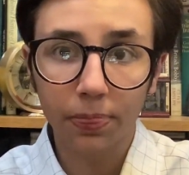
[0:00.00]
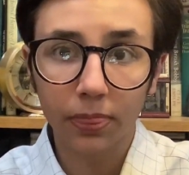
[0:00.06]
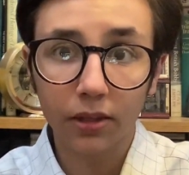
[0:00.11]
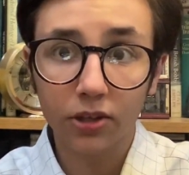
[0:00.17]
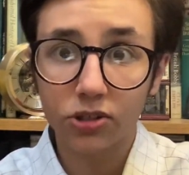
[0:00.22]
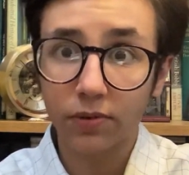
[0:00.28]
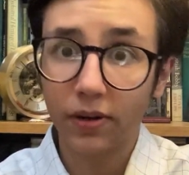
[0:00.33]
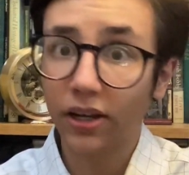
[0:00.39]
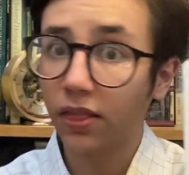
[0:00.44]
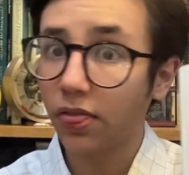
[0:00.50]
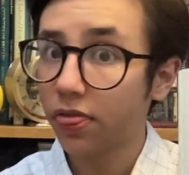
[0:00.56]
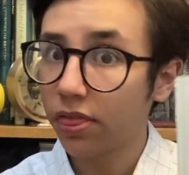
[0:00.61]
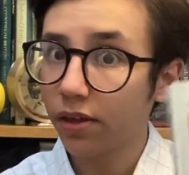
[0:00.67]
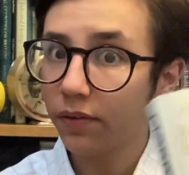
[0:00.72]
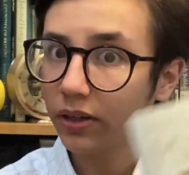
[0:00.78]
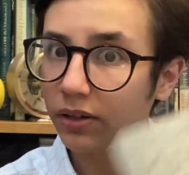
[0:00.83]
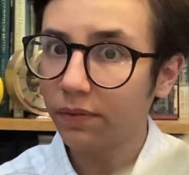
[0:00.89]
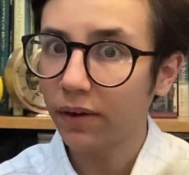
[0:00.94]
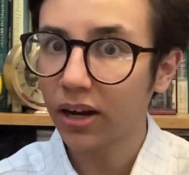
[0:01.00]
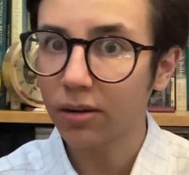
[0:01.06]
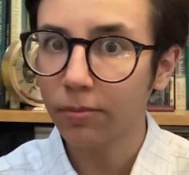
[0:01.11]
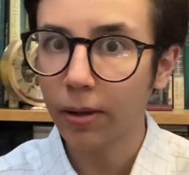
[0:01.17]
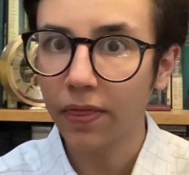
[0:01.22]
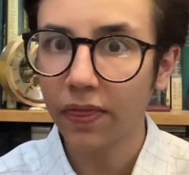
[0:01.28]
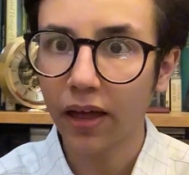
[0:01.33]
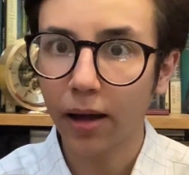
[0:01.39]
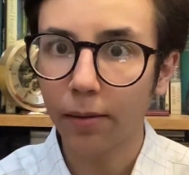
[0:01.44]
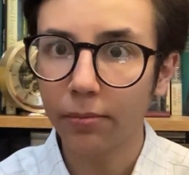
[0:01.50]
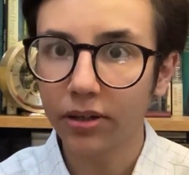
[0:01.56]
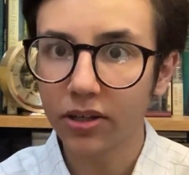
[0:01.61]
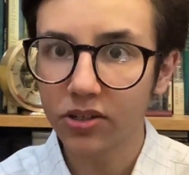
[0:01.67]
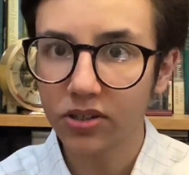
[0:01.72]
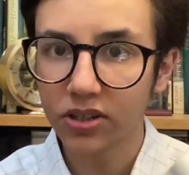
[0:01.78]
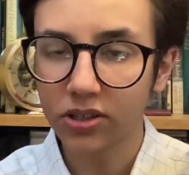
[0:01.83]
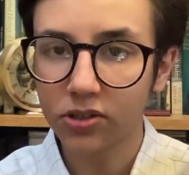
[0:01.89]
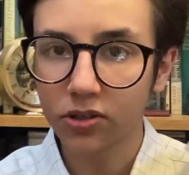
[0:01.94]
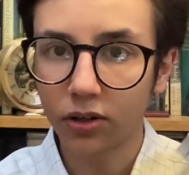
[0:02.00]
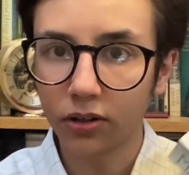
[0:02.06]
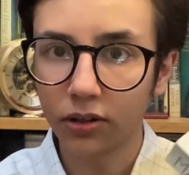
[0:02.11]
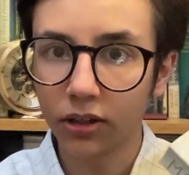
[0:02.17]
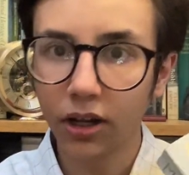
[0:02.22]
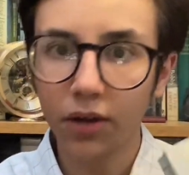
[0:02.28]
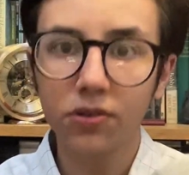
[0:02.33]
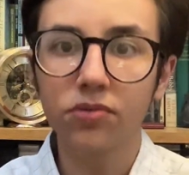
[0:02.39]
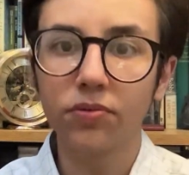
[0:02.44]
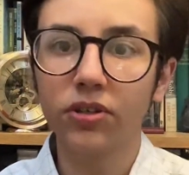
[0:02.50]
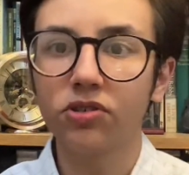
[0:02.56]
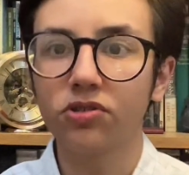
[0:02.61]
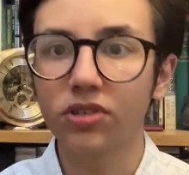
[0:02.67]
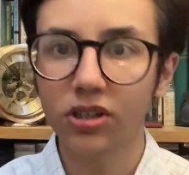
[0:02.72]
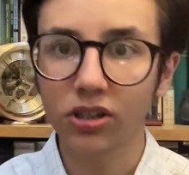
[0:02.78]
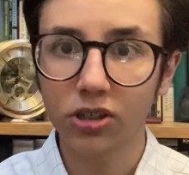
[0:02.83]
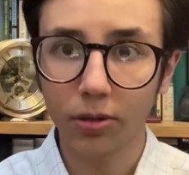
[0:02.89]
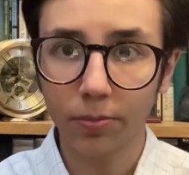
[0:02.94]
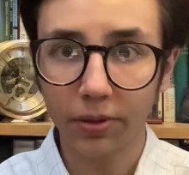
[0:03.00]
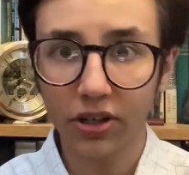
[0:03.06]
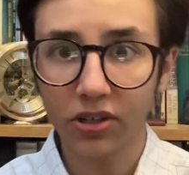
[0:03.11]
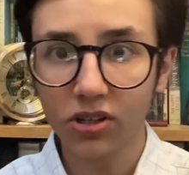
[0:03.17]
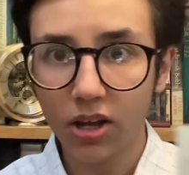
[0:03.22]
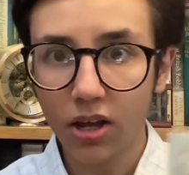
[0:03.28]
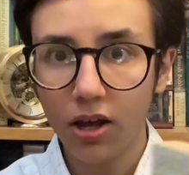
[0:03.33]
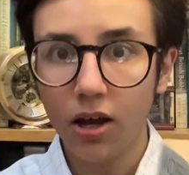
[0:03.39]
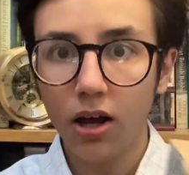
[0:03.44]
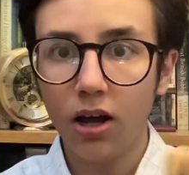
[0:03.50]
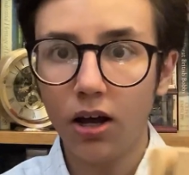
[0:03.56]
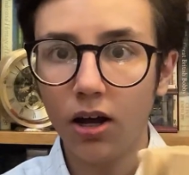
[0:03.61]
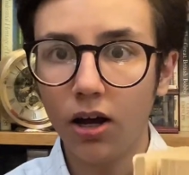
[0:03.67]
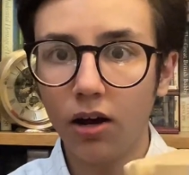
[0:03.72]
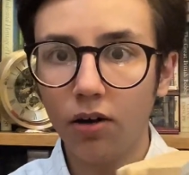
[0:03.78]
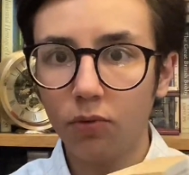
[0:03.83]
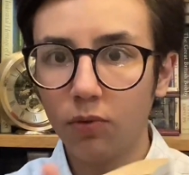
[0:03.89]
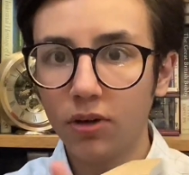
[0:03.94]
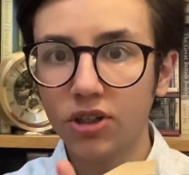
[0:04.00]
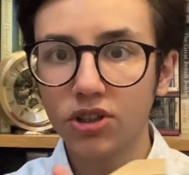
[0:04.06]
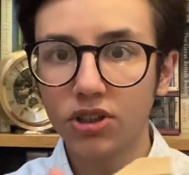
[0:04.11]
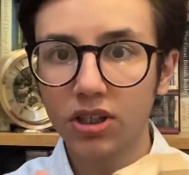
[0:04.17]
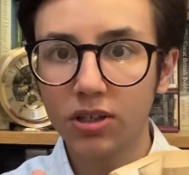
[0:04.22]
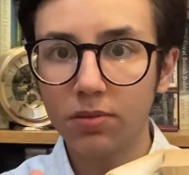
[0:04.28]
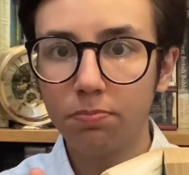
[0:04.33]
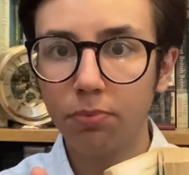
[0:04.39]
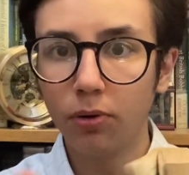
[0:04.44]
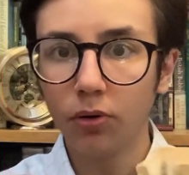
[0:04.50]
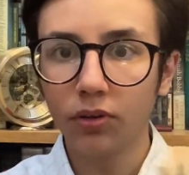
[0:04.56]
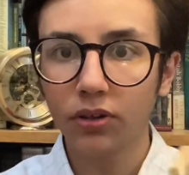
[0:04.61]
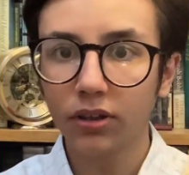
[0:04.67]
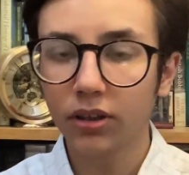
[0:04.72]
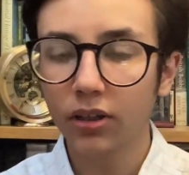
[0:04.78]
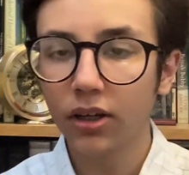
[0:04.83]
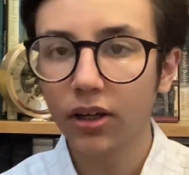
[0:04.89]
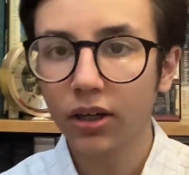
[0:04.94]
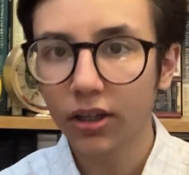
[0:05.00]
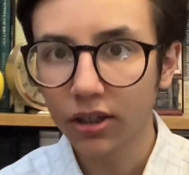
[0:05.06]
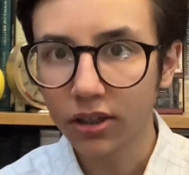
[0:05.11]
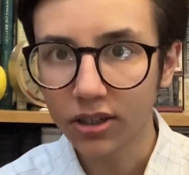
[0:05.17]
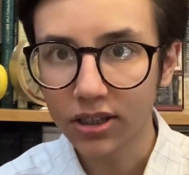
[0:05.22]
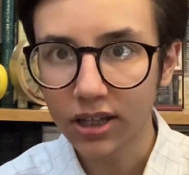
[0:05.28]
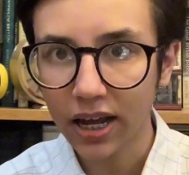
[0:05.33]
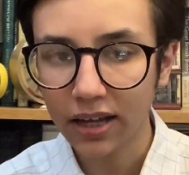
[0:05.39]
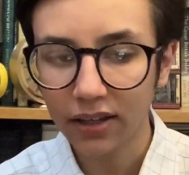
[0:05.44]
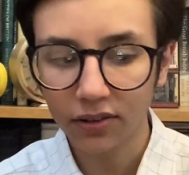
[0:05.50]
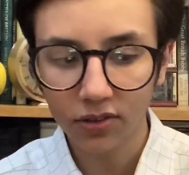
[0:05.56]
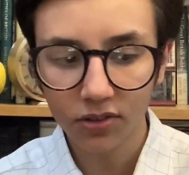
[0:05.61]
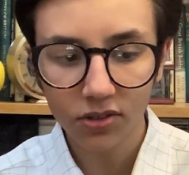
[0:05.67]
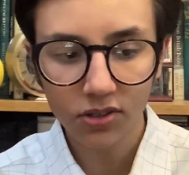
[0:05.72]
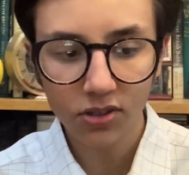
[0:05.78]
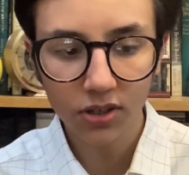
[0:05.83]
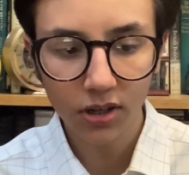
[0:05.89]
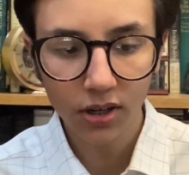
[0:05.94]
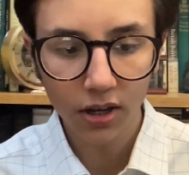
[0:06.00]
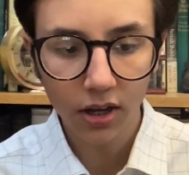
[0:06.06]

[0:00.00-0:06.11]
So I can thoroughly recommend that, because it's got loads of interesting topics, of which this book contains.